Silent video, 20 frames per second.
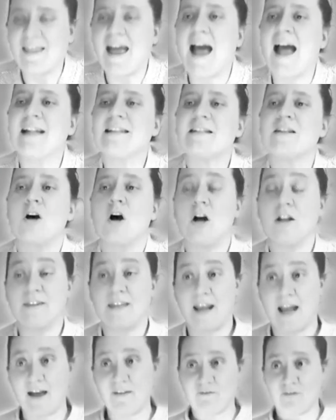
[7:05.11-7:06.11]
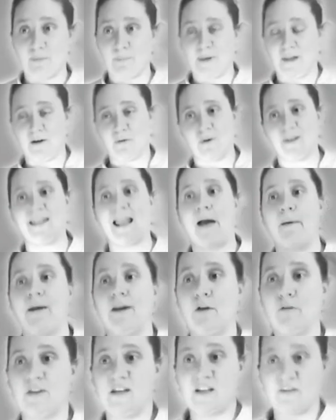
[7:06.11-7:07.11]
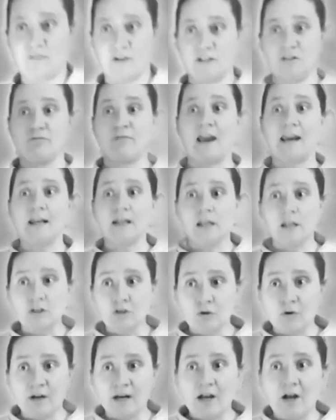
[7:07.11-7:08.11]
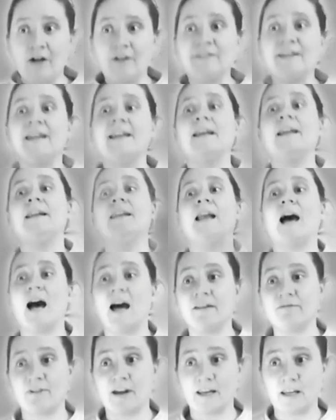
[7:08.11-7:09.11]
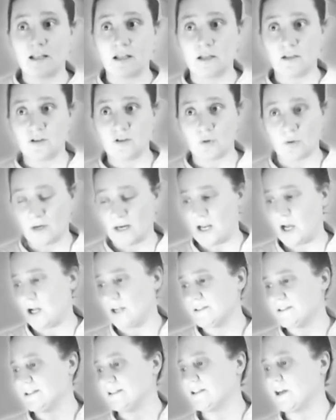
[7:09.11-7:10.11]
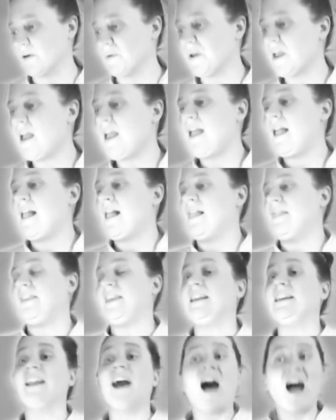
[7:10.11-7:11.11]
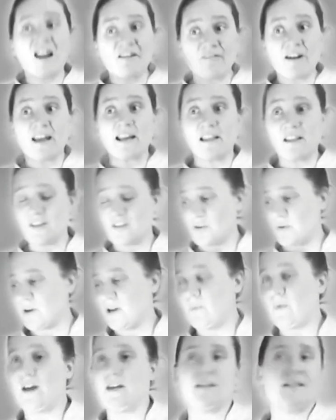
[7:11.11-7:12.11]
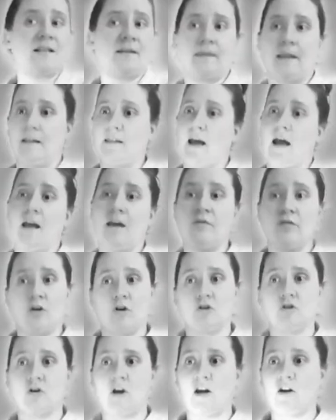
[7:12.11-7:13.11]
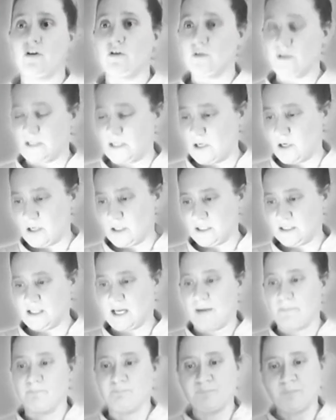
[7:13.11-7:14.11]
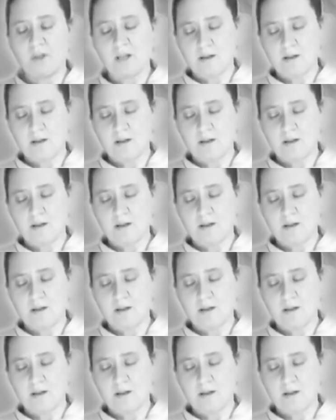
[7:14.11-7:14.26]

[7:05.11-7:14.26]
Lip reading: That's the halt that I'm familiar with. Now I know the difference. Regulatory halt and a non-regulatory halt. So the non-regulatory one is something that if you're a trader, you see all the time.